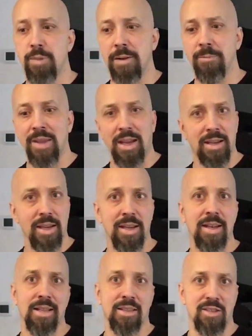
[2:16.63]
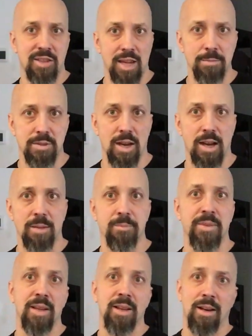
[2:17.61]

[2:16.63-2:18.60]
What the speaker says: But again, at the same time,